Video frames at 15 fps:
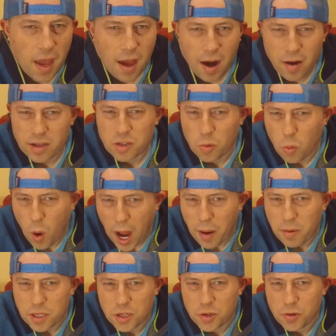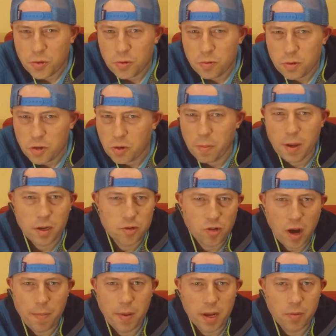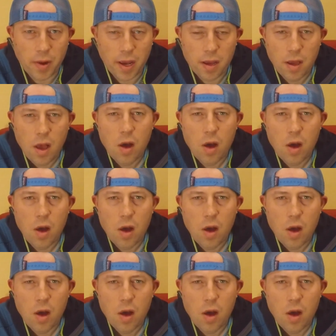Alright, so why would you do a maildrop anyway?